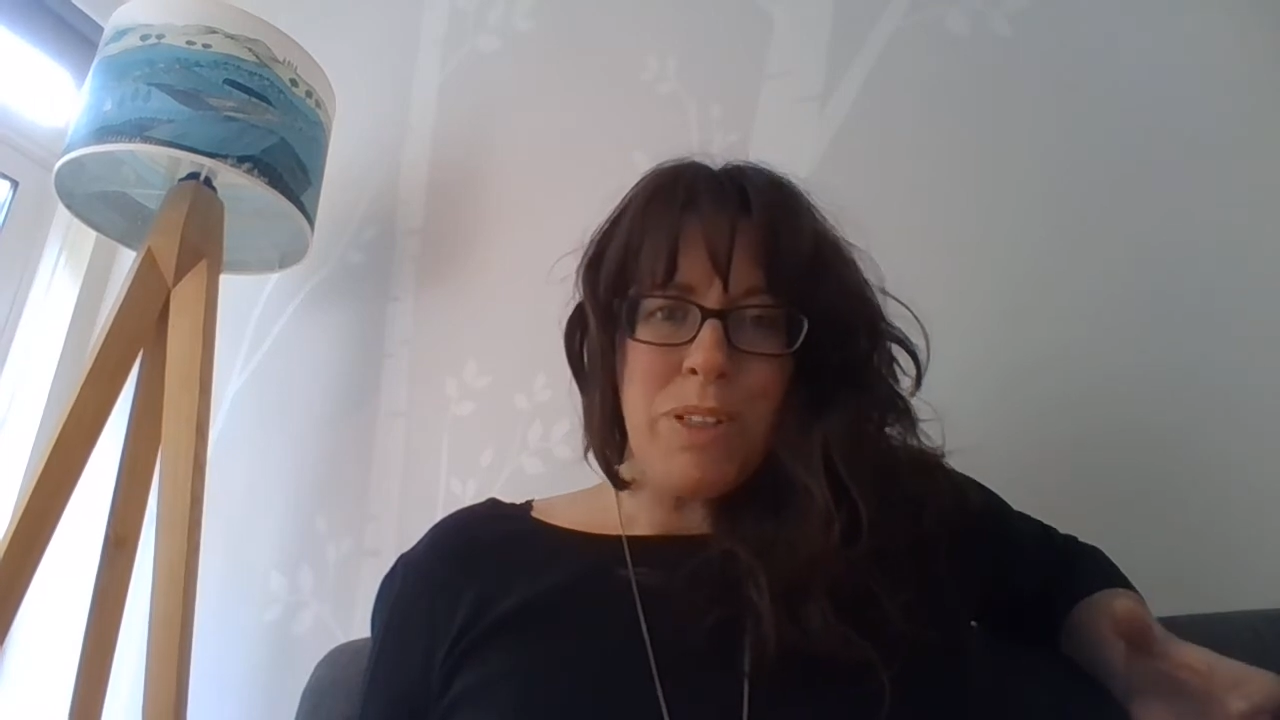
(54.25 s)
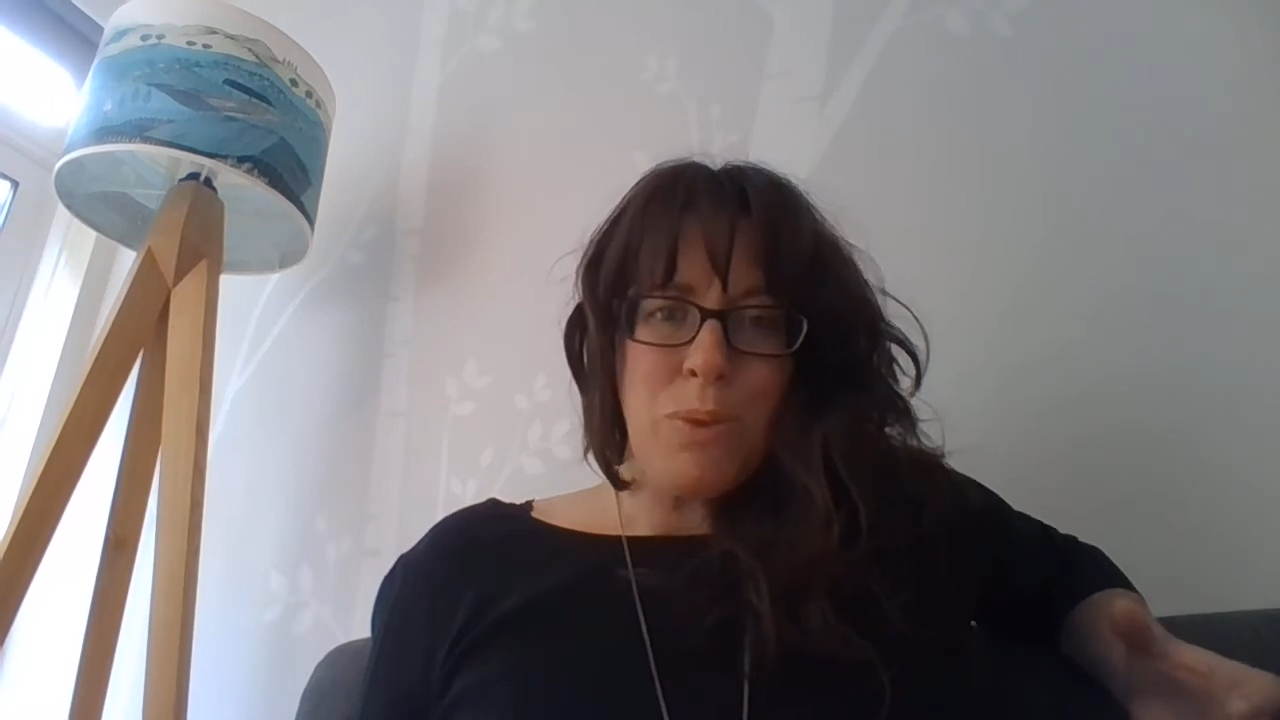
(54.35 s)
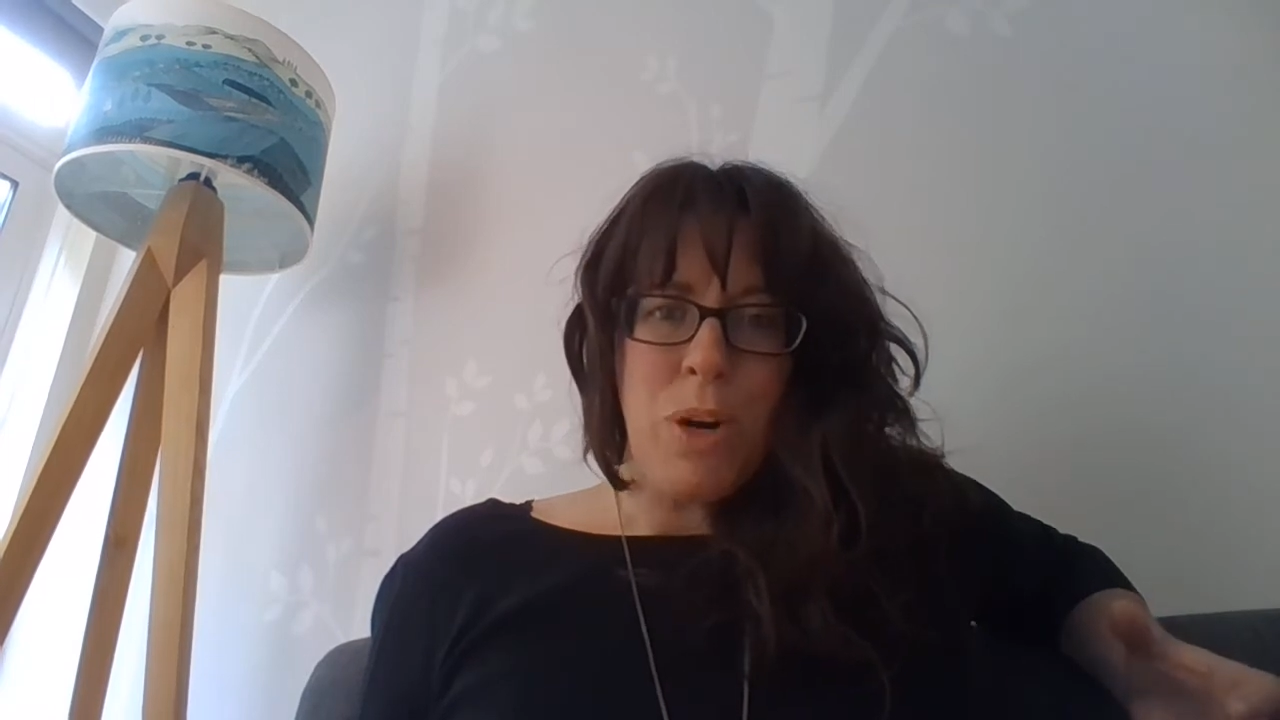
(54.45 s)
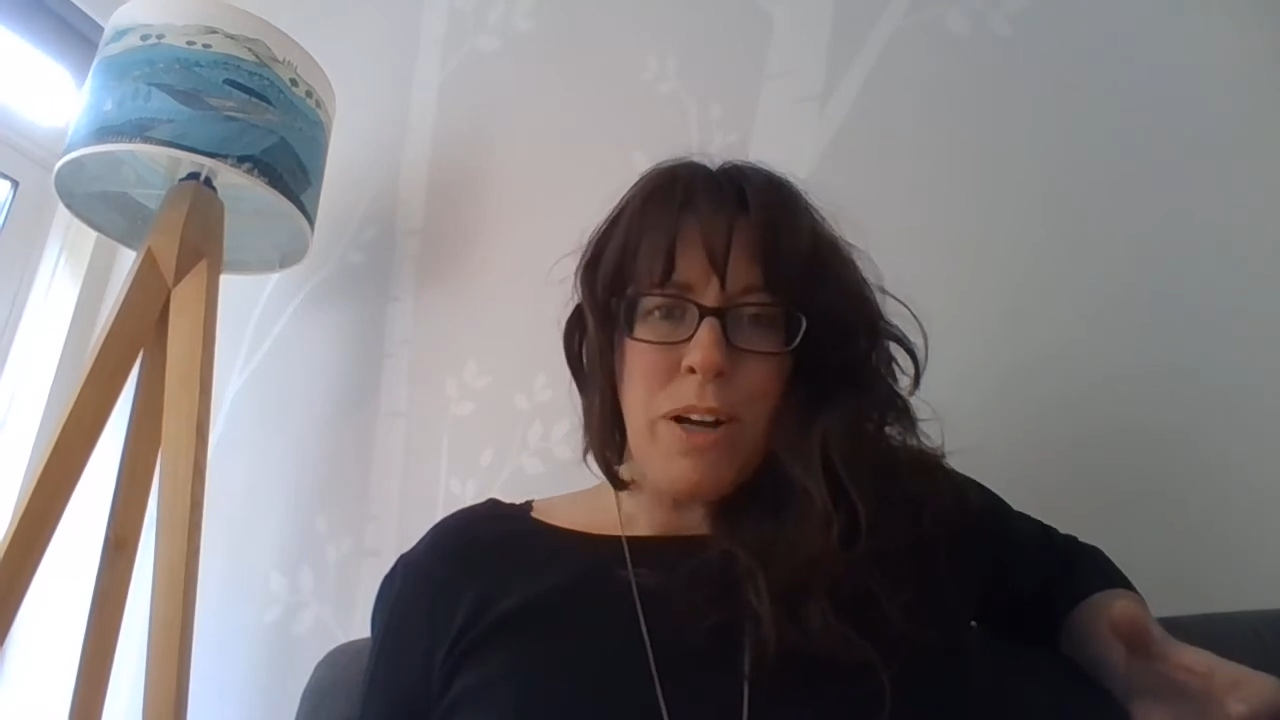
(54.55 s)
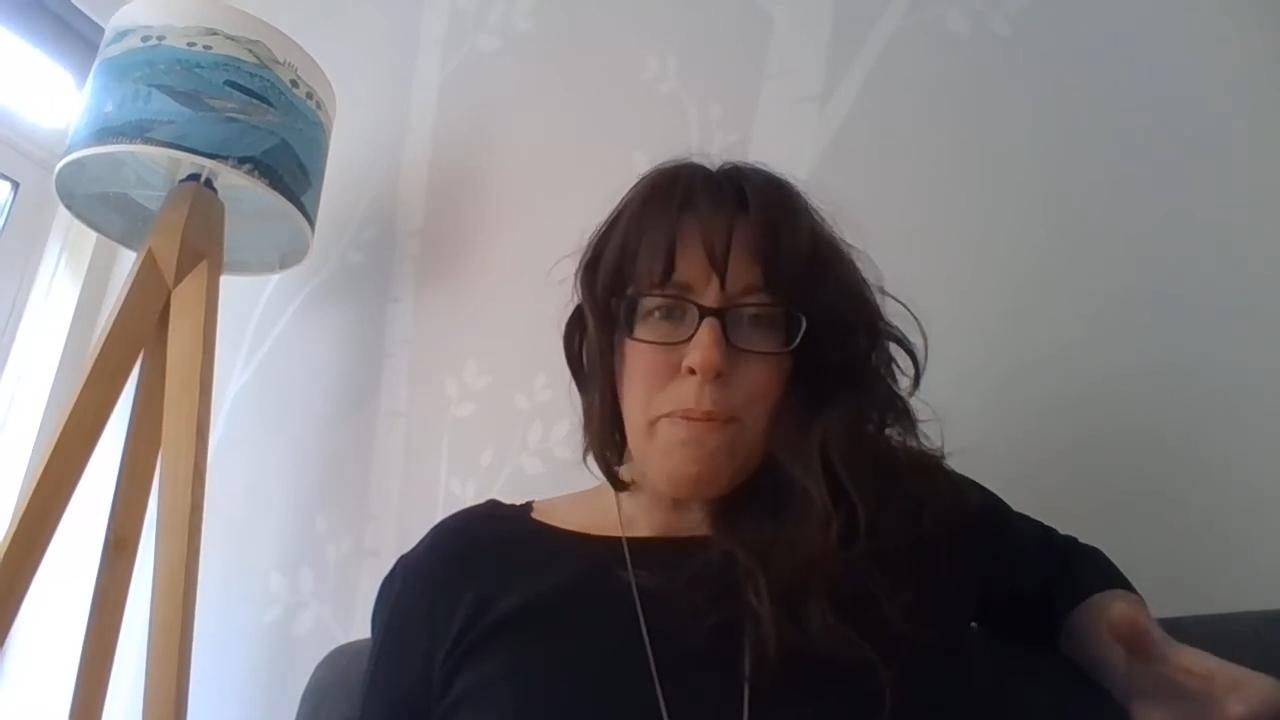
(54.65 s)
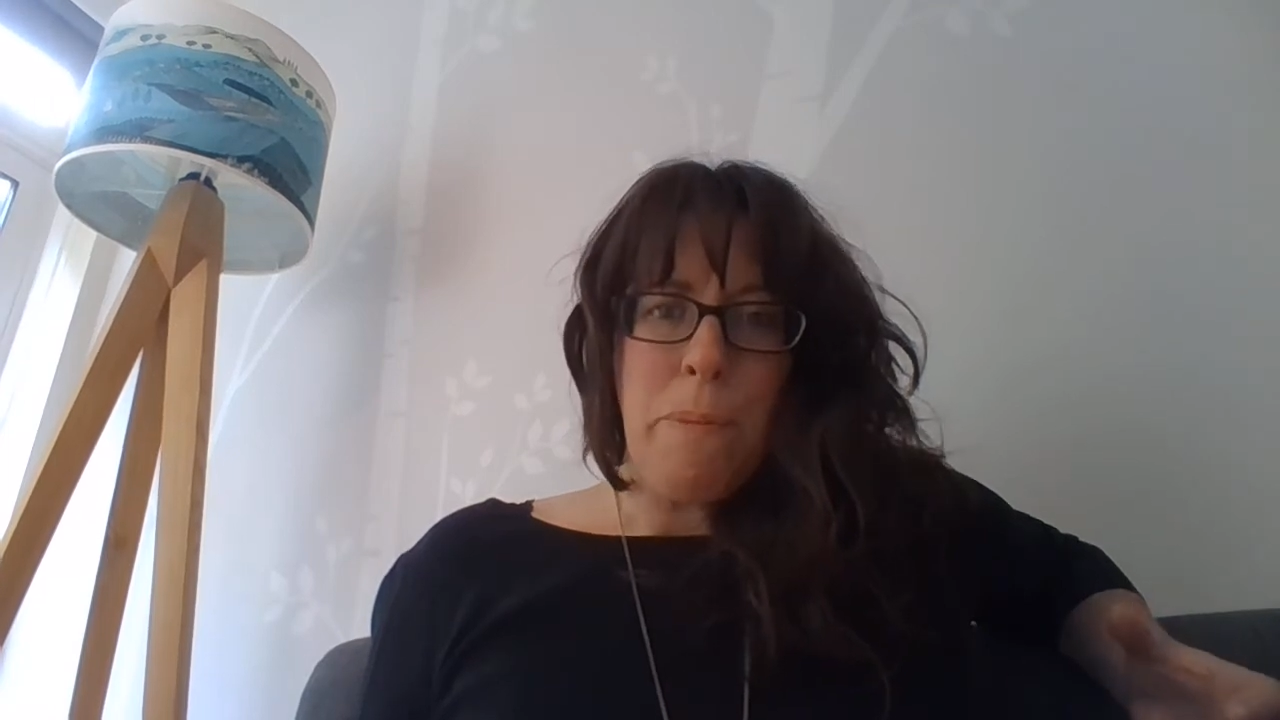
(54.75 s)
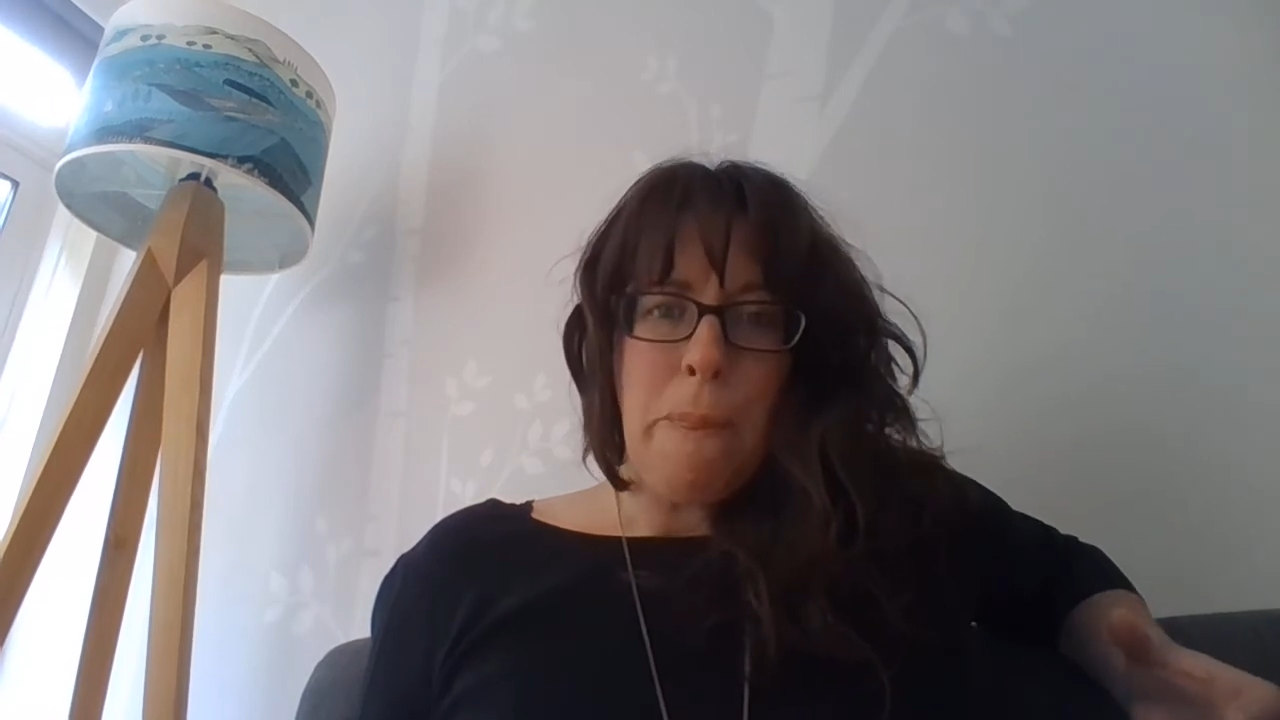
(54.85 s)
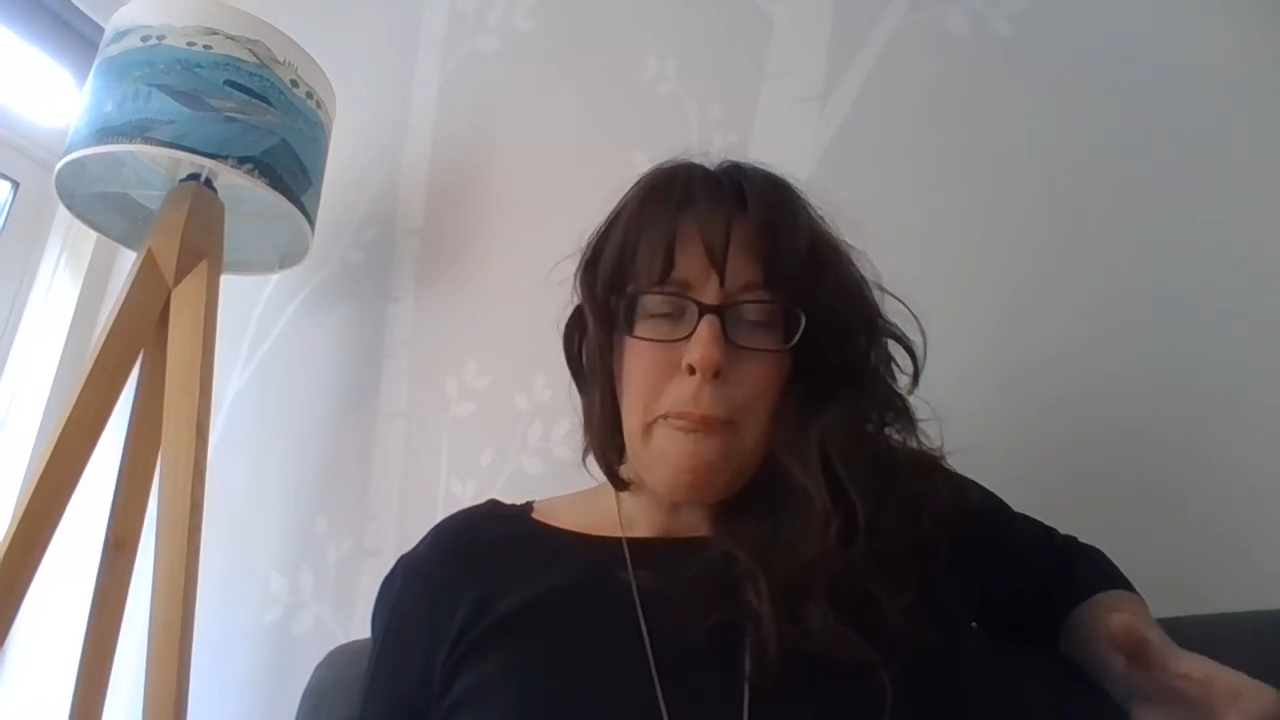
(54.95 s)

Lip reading: as well.